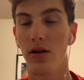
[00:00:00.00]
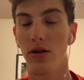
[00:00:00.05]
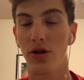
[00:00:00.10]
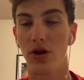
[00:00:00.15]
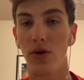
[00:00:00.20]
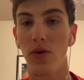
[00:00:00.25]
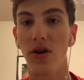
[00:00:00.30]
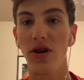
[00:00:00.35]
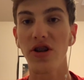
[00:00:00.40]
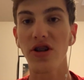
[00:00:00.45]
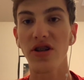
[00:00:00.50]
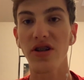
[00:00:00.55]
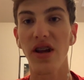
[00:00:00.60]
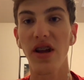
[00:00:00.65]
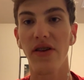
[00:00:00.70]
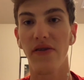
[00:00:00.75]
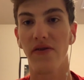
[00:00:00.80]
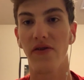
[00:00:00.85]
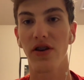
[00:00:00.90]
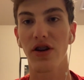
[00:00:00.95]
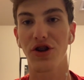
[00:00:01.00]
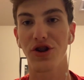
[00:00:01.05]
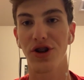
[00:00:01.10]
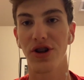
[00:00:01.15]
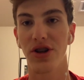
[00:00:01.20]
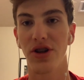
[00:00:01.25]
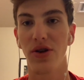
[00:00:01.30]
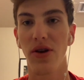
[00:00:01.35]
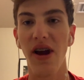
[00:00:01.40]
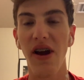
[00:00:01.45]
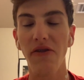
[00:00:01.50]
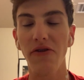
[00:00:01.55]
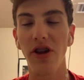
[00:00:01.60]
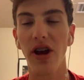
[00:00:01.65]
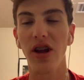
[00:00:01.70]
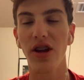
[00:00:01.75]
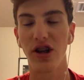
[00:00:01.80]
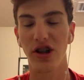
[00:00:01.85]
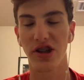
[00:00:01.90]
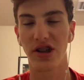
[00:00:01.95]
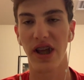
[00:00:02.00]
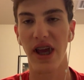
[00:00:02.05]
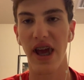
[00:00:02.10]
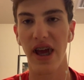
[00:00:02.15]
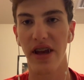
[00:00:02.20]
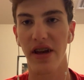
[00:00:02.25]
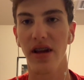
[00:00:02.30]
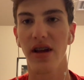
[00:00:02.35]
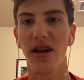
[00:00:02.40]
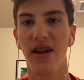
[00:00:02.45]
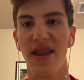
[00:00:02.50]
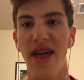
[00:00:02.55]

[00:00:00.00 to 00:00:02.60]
To understand friction, you have to understand